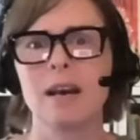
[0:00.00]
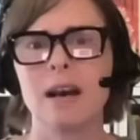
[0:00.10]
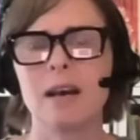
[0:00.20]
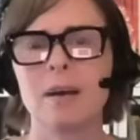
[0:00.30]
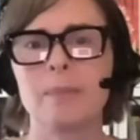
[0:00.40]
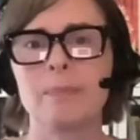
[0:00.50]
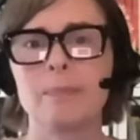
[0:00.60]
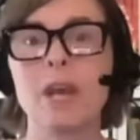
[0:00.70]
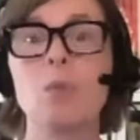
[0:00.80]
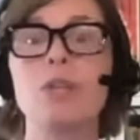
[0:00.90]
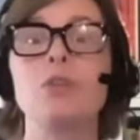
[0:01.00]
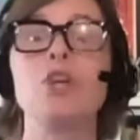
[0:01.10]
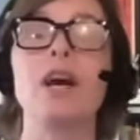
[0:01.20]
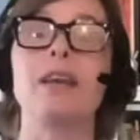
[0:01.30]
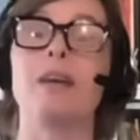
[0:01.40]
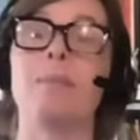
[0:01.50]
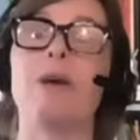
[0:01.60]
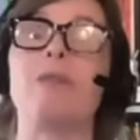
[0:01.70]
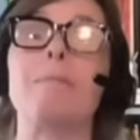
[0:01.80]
Um, now, when you're talking about the